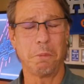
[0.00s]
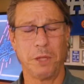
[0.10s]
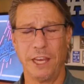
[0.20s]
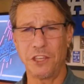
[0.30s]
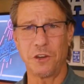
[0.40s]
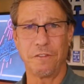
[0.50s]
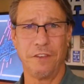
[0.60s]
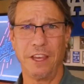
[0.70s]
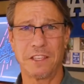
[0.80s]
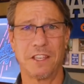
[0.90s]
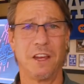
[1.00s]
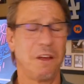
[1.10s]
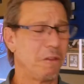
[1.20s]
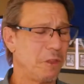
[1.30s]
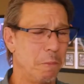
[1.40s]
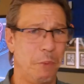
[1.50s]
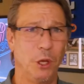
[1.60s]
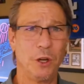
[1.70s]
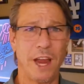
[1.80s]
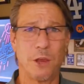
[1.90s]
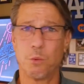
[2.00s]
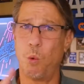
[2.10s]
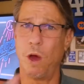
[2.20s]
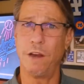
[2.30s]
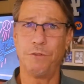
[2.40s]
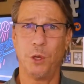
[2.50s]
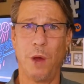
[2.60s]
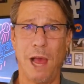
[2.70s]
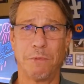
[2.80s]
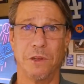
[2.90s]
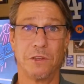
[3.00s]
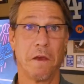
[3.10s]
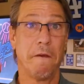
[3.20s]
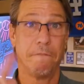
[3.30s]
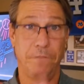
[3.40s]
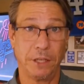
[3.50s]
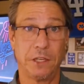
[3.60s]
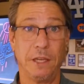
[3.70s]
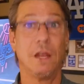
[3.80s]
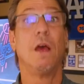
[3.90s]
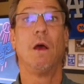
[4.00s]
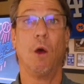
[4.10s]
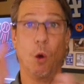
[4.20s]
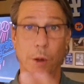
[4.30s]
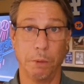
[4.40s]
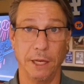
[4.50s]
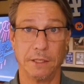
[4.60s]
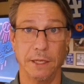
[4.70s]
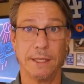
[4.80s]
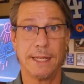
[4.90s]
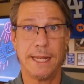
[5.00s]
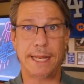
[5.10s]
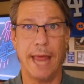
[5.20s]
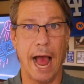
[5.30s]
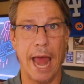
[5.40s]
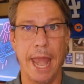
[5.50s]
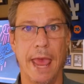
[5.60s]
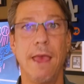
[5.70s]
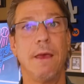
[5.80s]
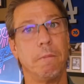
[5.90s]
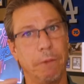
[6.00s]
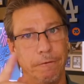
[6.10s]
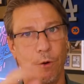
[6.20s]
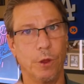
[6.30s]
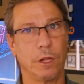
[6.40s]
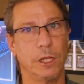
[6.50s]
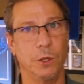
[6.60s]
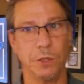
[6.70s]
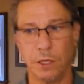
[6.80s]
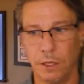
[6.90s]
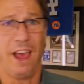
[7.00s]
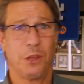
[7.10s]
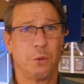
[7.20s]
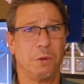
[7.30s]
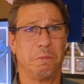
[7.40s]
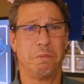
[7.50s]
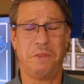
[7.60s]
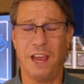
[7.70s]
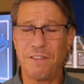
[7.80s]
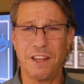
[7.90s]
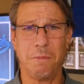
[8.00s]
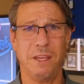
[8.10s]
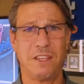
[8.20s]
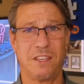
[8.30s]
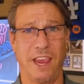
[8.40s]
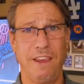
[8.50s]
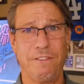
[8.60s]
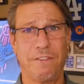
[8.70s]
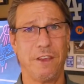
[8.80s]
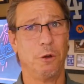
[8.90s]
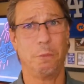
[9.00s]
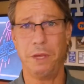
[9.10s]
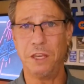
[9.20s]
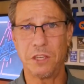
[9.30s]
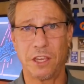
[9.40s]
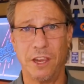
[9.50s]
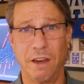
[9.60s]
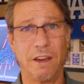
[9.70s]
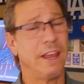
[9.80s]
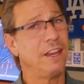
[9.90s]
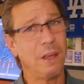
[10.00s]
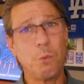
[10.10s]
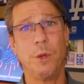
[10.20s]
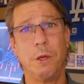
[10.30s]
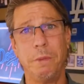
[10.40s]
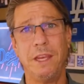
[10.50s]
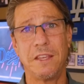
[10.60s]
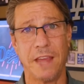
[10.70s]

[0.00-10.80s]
be replaced or fixed, the builder has one of two options, fix it or replace it. Done before the closing. The house will definitely be safe, it'll be secure, and it will be